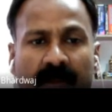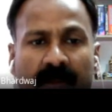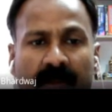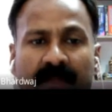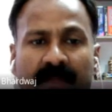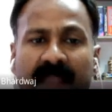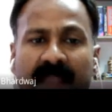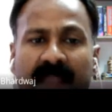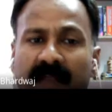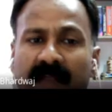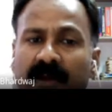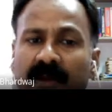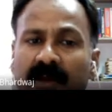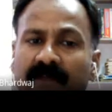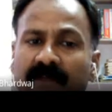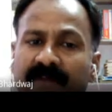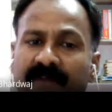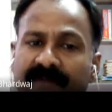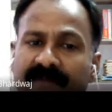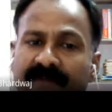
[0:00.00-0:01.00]
The angle of
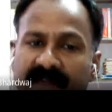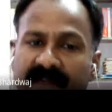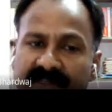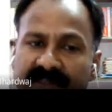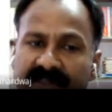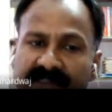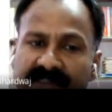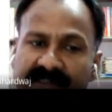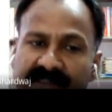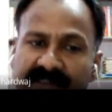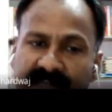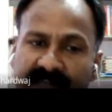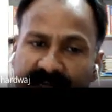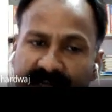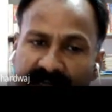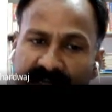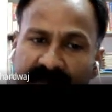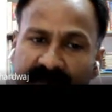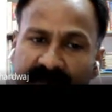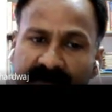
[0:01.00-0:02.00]
refraction is
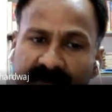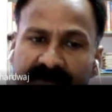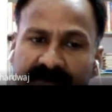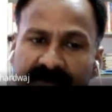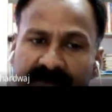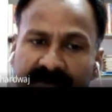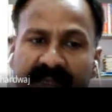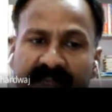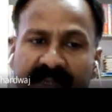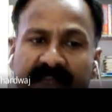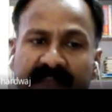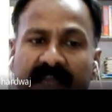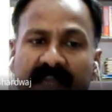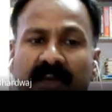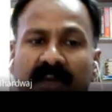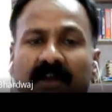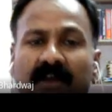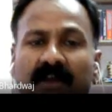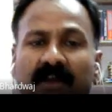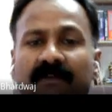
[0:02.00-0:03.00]
greater than the
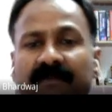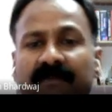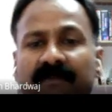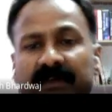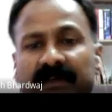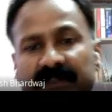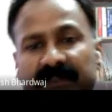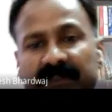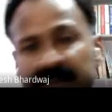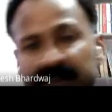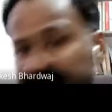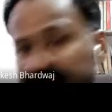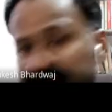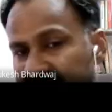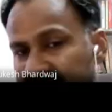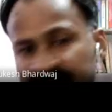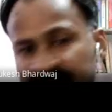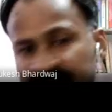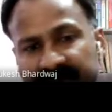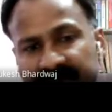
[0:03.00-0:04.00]
angle of
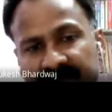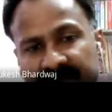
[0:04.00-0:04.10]
incidence.